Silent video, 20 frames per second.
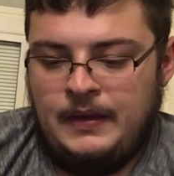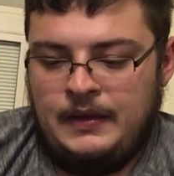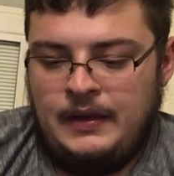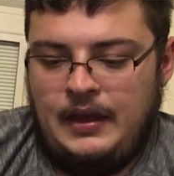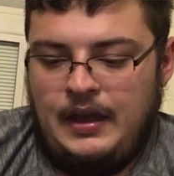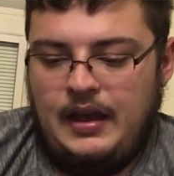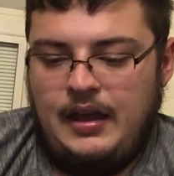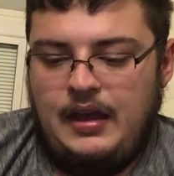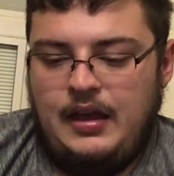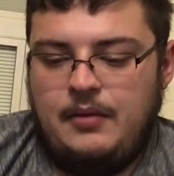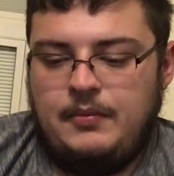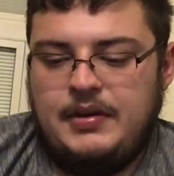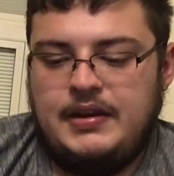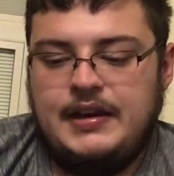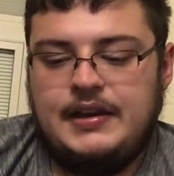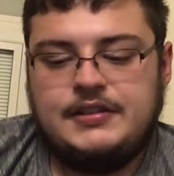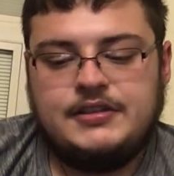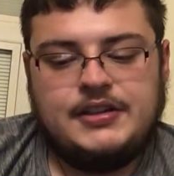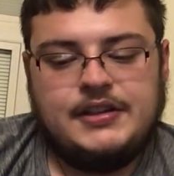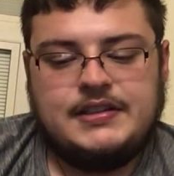An
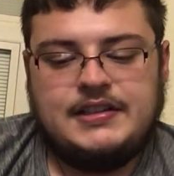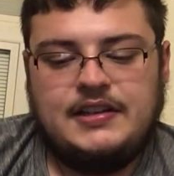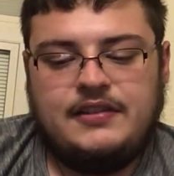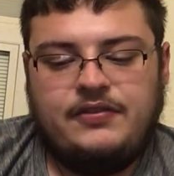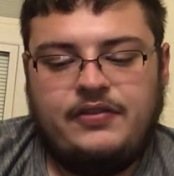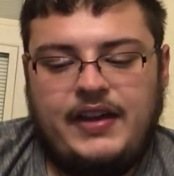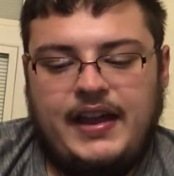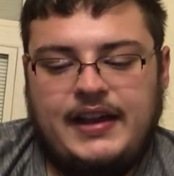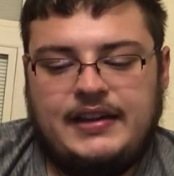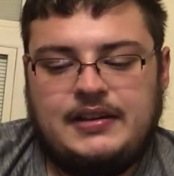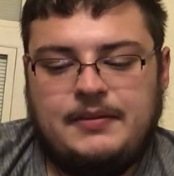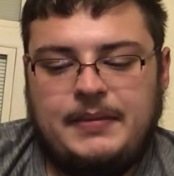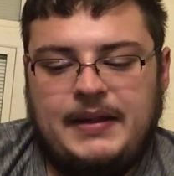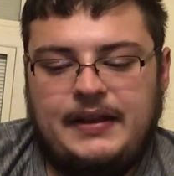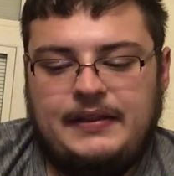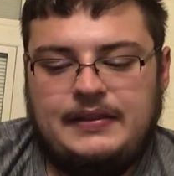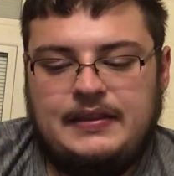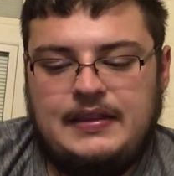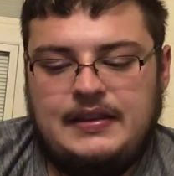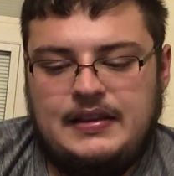interesting fact
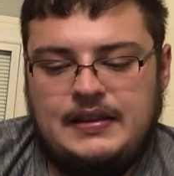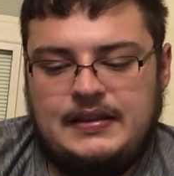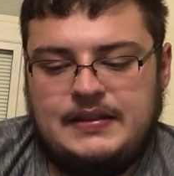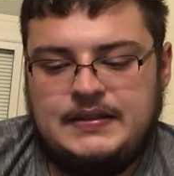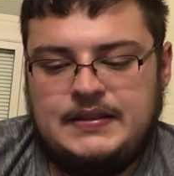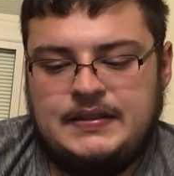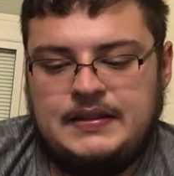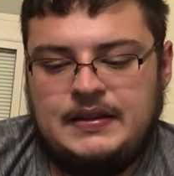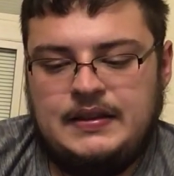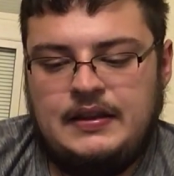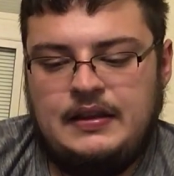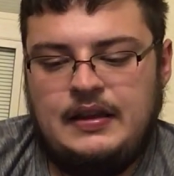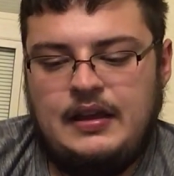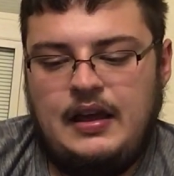about this,